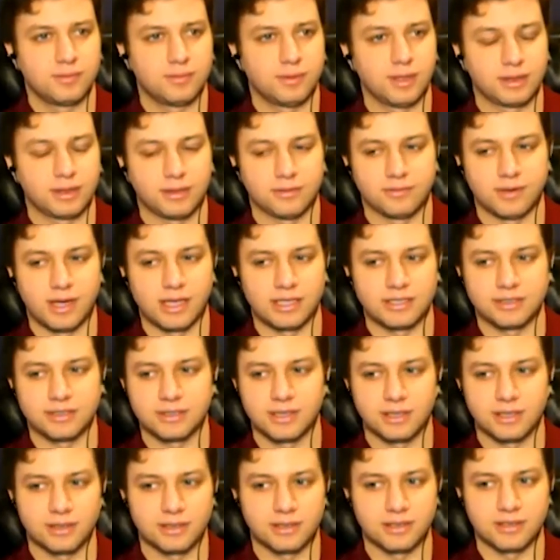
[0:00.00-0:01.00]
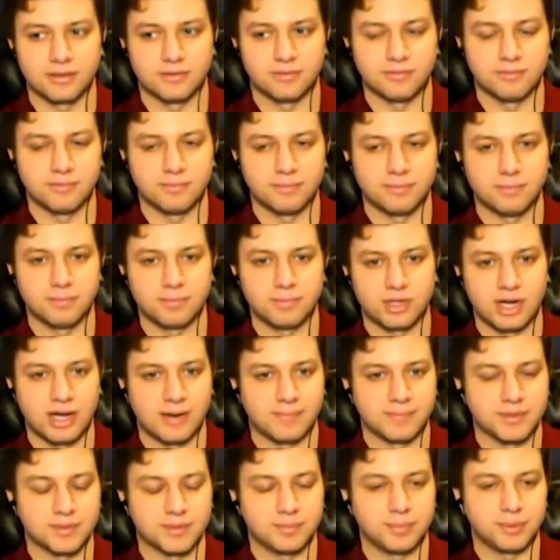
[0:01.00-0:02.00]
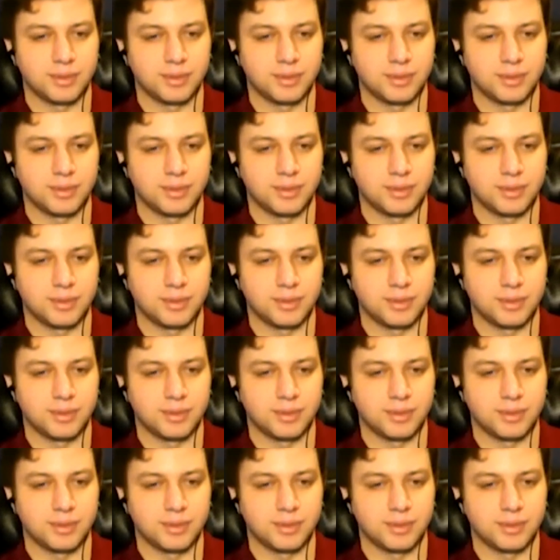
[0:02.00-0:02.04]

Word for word: like the rationality of perhaps